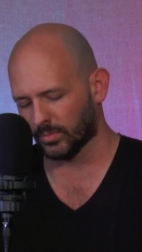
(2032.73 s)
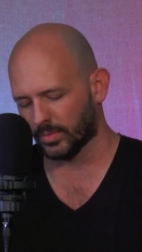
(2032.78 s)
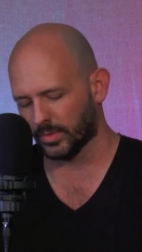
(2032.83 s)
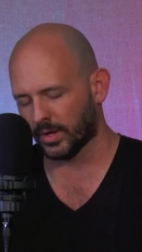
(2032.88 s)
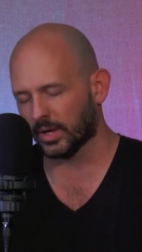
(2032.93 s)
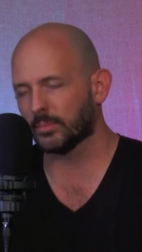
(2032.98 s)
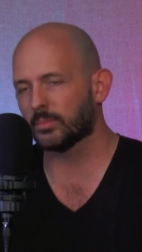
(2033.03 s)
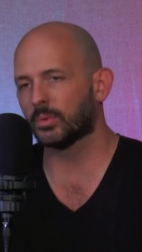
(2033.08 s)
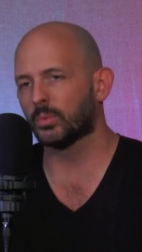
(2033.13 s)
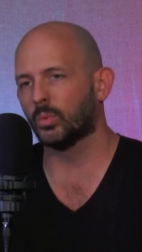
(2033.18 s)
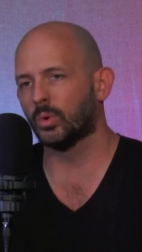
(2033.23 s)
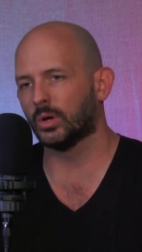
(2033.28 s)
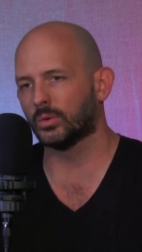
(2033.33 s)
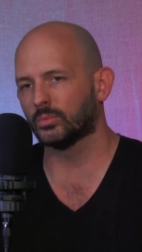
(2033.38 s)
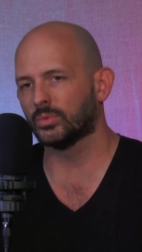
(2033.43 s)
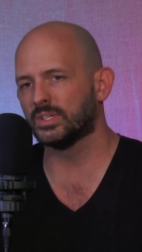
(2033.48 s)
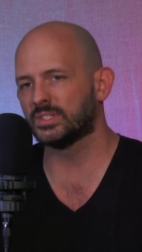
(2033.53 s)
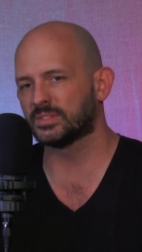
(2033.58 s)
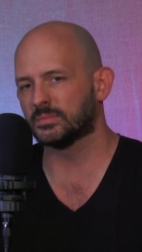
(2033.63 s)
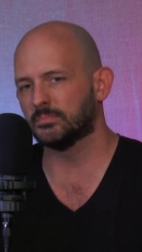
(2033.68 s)
The number
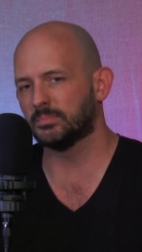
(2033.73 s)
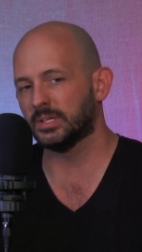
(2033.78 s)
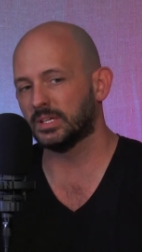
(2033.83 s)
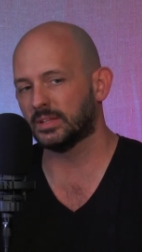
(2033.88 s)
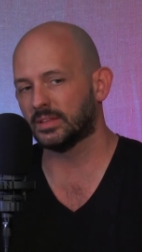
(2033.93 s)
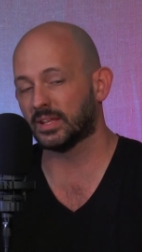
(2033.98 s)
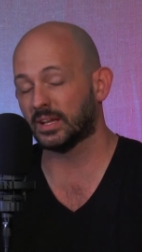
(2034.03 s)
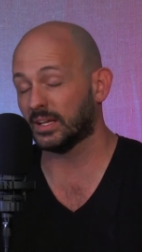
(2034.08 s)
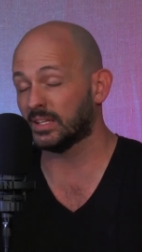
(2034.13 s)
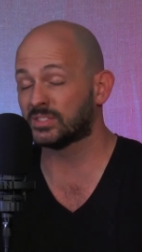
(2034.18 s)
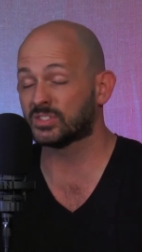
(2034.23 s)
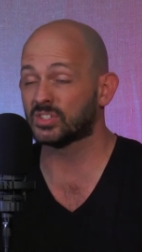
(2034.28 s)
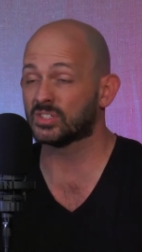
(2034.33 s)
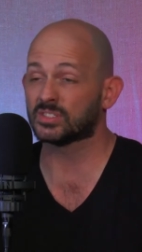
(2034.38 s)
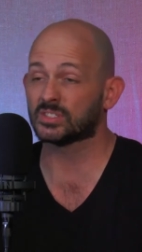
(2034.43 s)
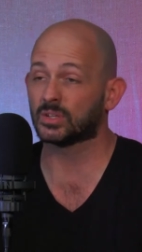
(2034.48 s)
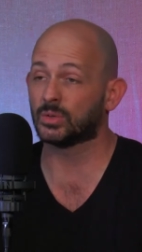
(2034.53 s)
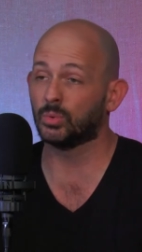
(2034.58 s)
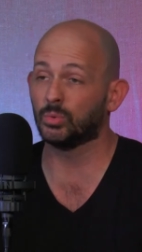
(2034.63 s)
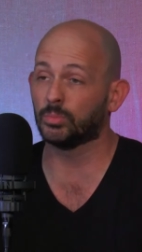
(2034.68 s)
one reason being that it's
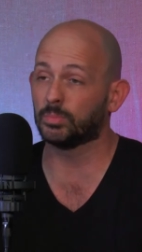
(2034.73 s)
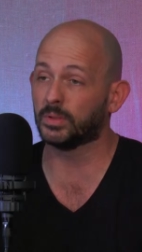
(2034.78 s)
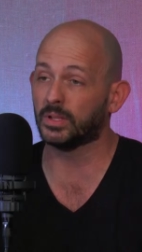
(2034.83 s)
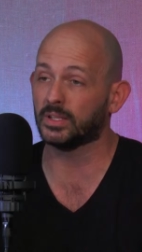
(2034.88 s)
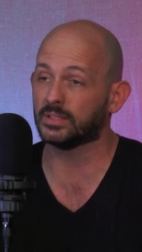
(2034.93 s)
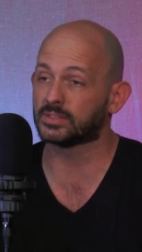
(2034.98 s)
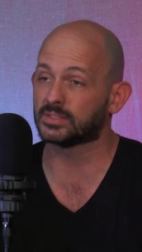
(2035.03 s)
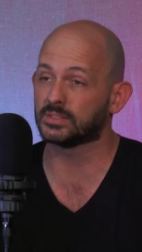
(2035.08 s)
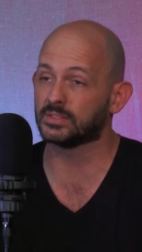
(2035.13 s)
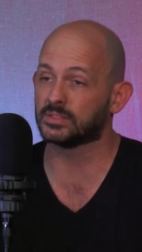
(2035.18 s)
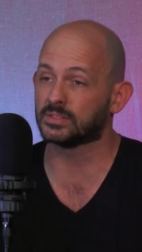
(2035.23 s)
just a cool place.